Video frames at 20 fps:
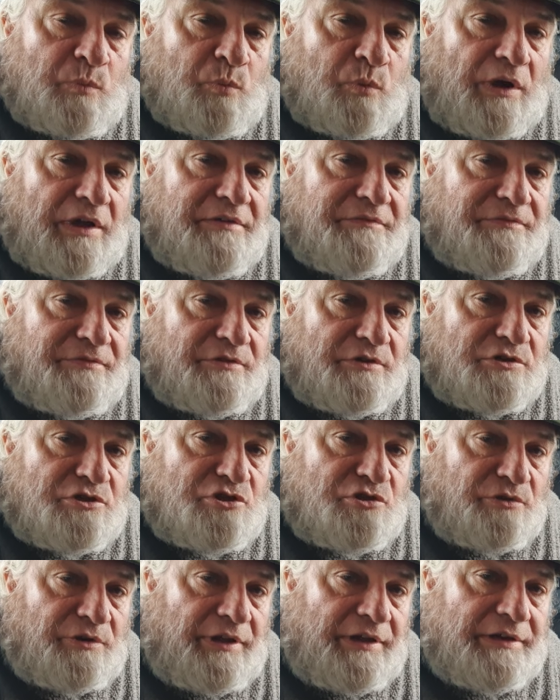wait for a
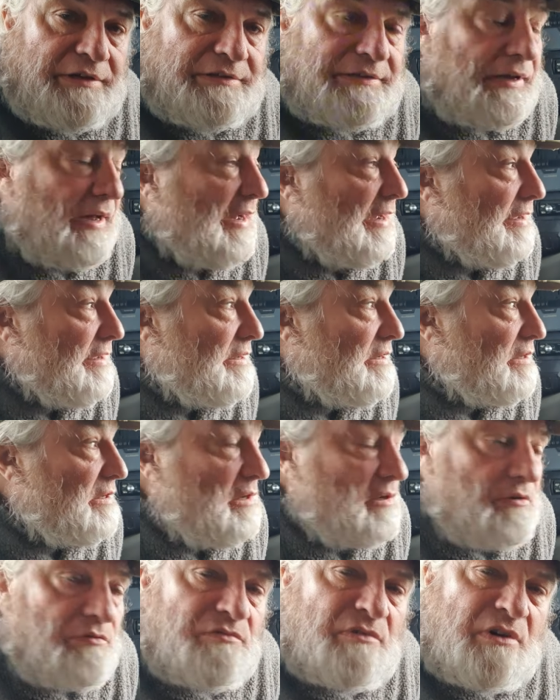sunnier day. You
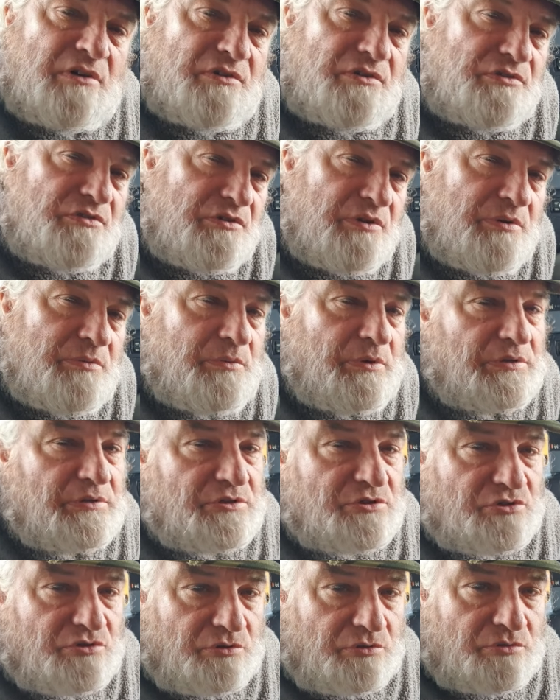know, I'd rather do it when
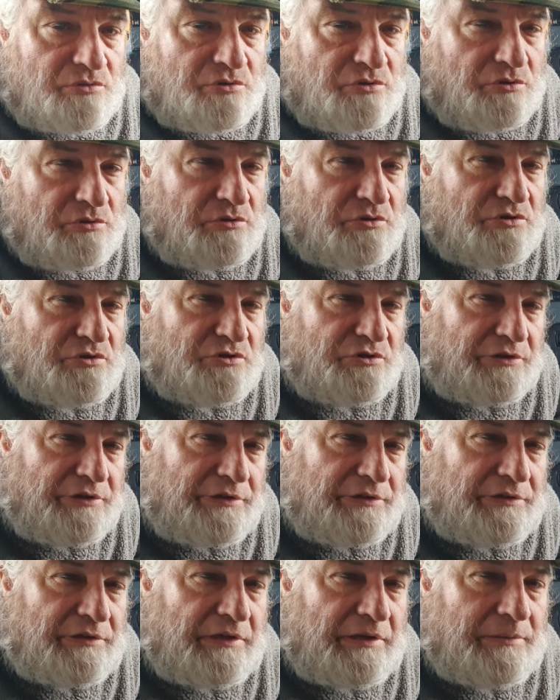the sun's on the
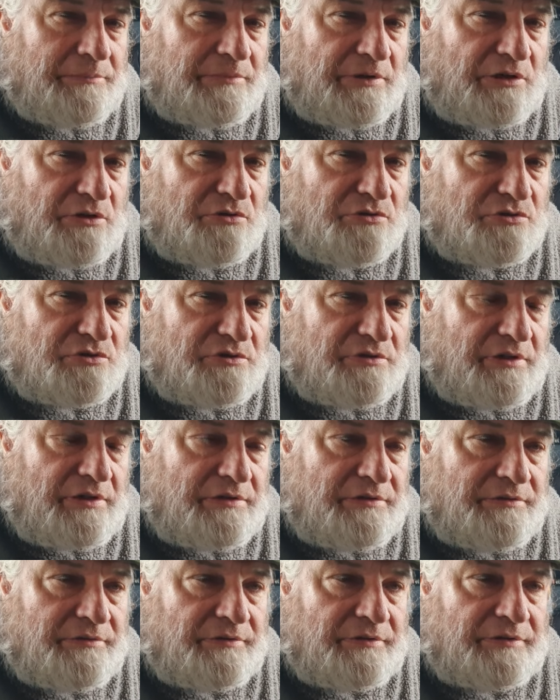sea and that, because at the
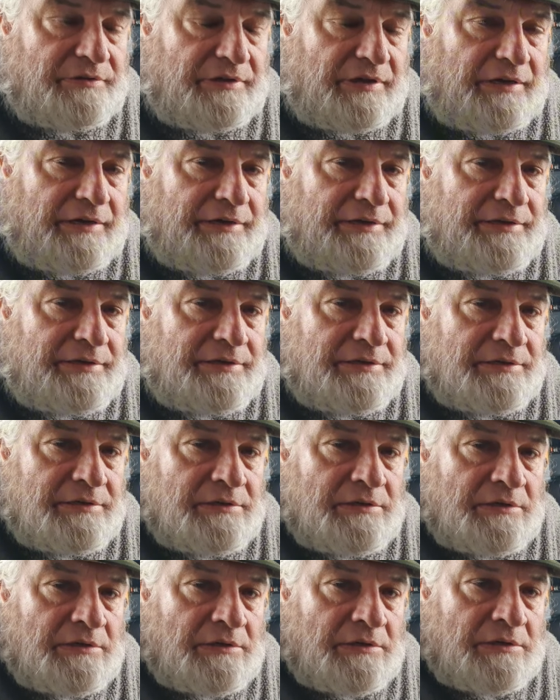end of the day,
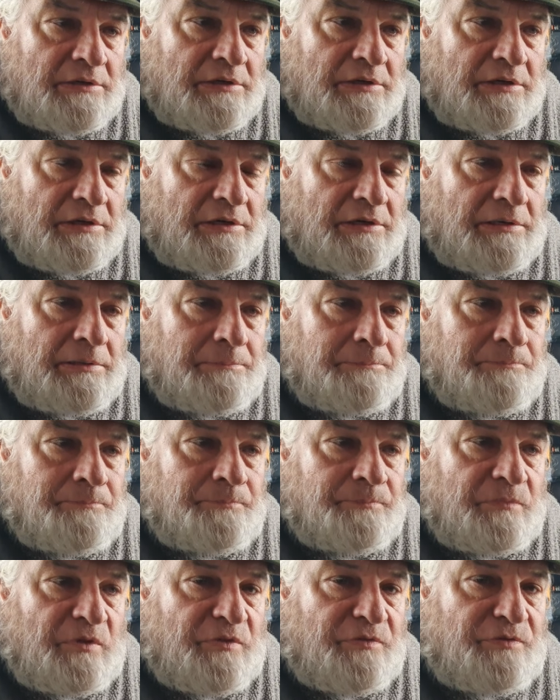
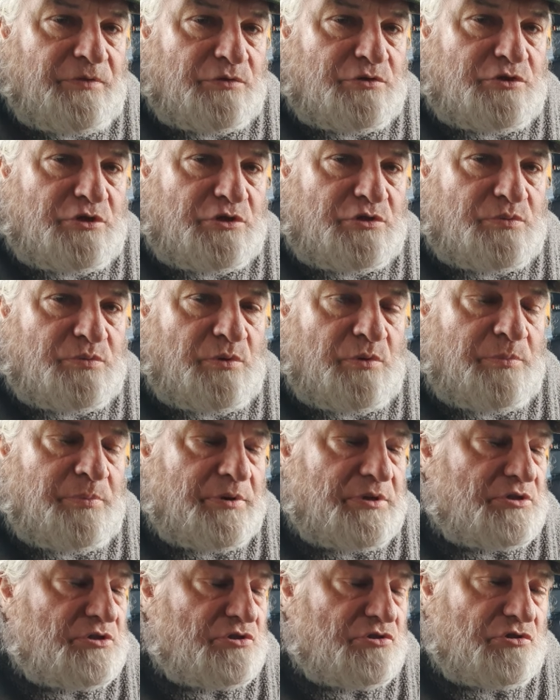the footage will
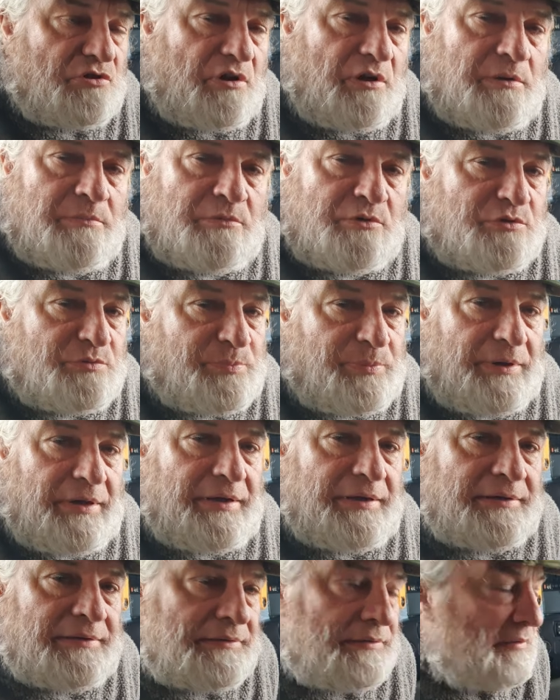be so much
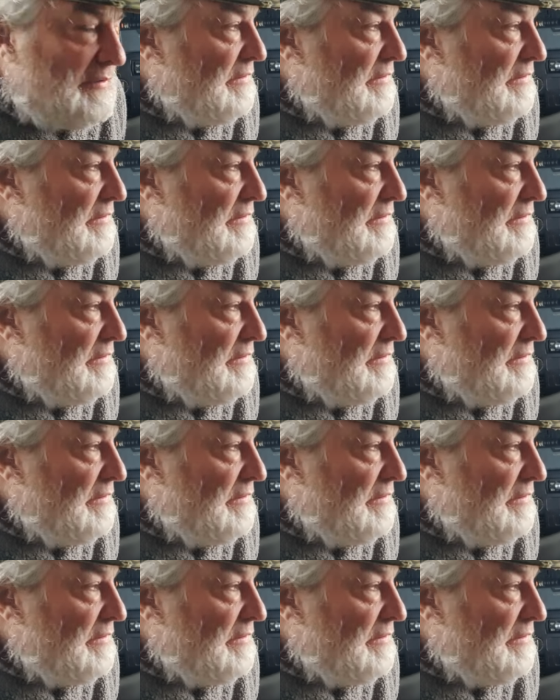better.